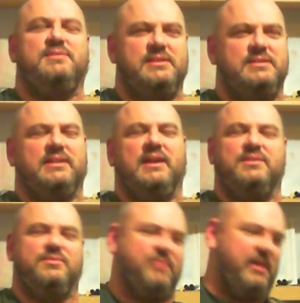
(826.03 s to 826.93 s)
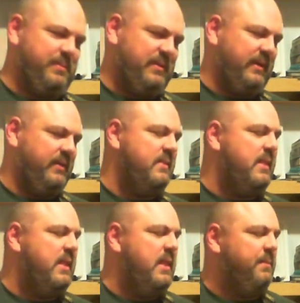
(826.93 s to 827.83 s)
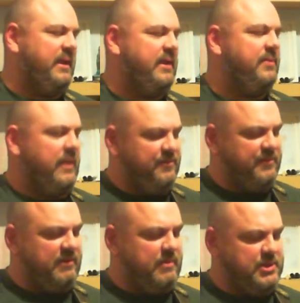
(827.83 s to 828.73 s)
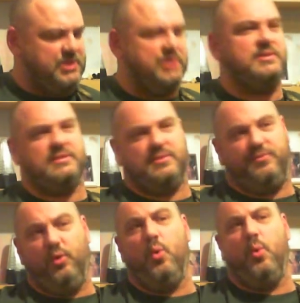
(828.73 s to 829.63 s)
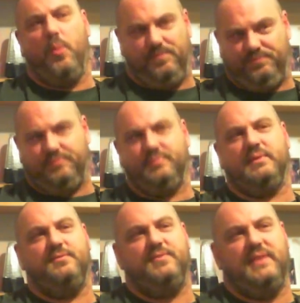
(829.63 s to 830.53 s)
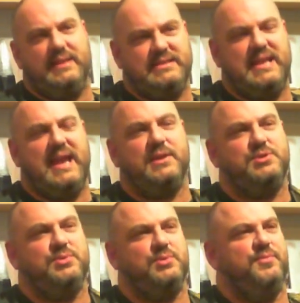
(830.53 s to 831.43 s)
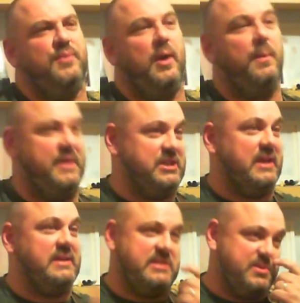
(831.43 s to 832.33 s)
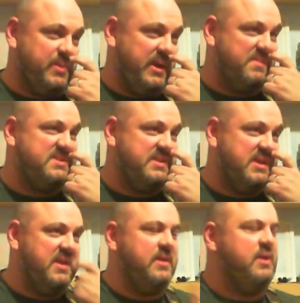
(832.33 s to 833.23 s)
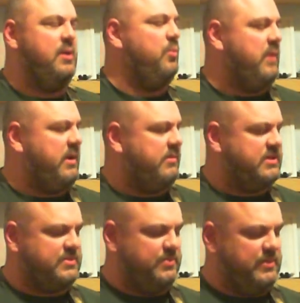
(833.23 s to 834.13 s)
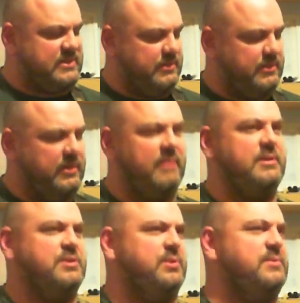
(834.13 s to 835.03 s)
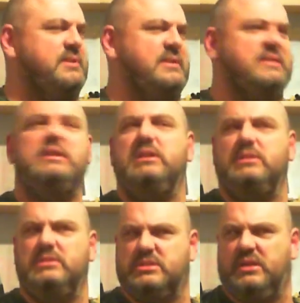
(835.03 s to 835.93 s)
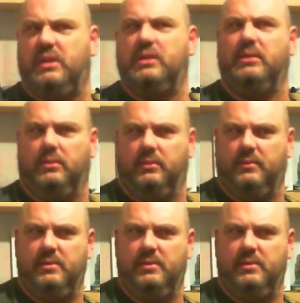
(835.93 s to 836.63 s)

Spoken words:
Sinister Gates, great player. But he very much uses the full, fairly standard sort of arpeggiated sweeps. Whereas with someone like Eric Johnson, it's a little subtle.